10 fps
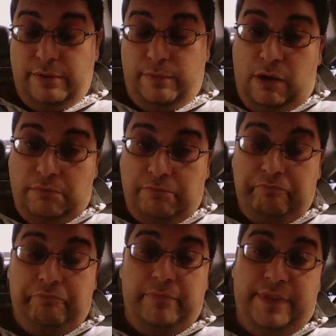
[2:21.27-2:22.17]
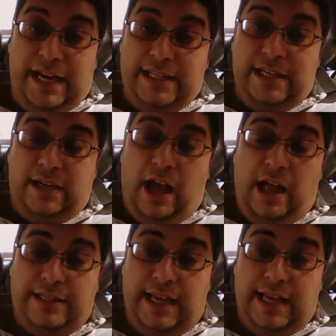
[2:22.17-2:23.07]
well, then it's in
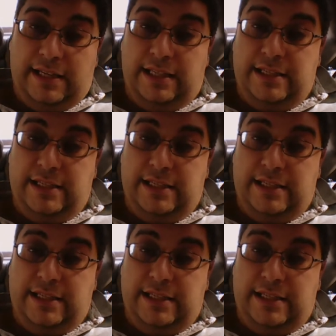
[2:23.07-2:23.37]
context.